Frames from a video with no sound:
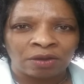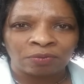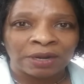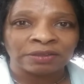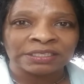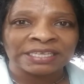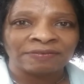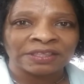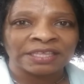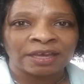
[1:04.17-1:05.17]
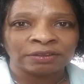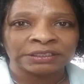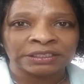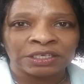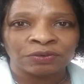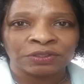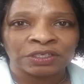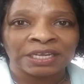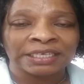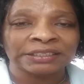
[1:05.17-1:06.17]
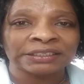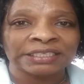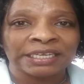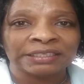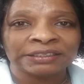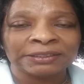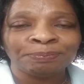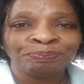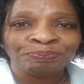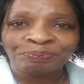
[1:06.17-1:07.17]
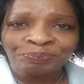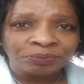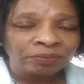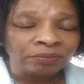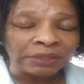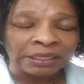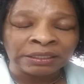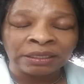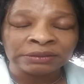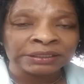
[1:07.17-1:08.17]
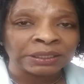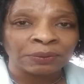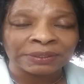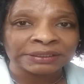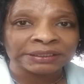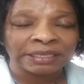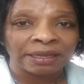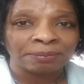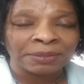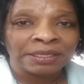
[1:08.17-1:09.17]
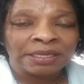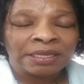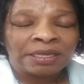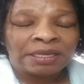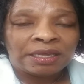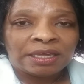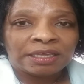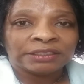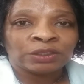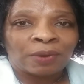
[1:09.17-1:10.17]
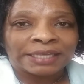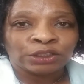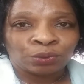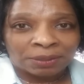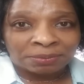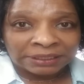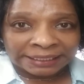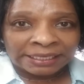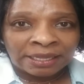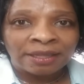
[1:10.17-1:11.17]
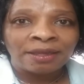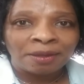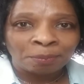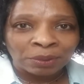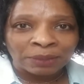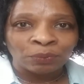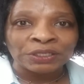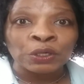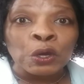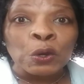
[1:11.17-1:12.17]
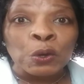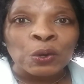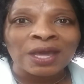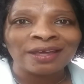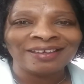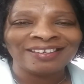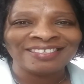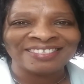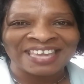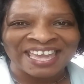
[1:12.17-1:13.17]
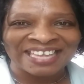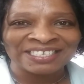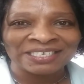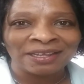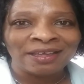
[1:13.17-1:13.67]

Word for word: around 7,000 here in the United States. Uh, so it's, um, it's quite troubling. But we know that